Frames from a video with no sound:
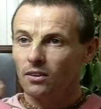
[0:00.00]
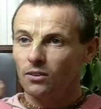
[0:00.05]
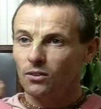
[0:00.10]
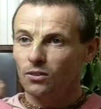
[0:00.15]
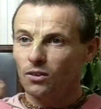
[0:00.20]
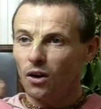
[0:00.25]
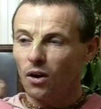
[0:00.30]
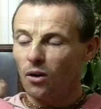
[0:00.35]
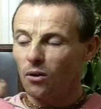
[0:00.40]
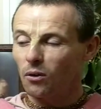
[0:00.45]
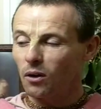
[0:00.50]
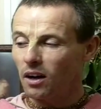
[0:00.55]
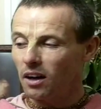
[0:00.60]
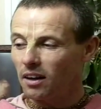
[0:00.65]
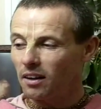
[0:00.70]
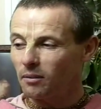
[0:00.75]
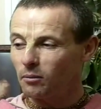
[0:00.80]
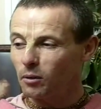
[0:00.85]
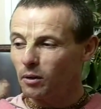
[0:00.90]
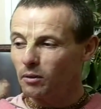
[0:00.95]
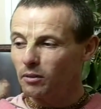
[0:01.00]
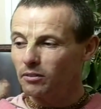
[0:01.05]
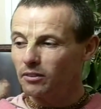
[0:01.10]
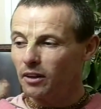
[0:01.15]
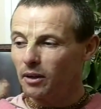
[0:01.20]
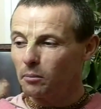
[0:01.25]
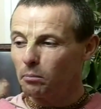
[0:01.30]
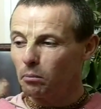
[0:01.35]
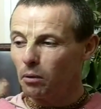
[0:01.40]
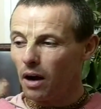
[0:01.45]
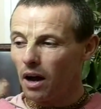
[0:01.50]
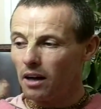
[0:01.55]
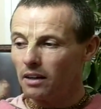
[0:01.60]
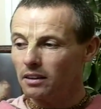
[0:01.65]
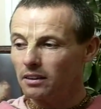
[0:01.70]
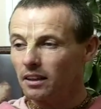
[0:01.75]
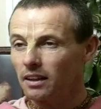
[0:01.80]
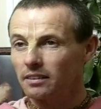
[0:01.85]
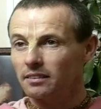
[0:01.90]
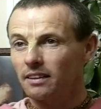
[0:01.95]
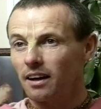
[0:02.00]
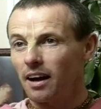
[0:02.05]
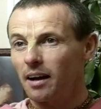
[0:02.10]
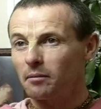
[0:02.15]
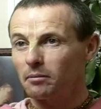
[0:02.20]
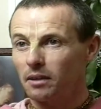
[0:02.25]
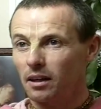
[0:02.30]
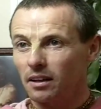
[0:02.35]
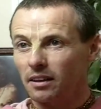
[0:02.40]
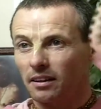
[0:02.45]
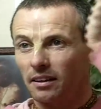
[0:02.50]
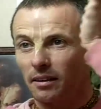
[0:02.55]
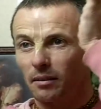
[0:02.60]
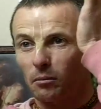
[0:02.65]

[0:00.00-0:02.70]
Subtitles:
So we were very proud at that time that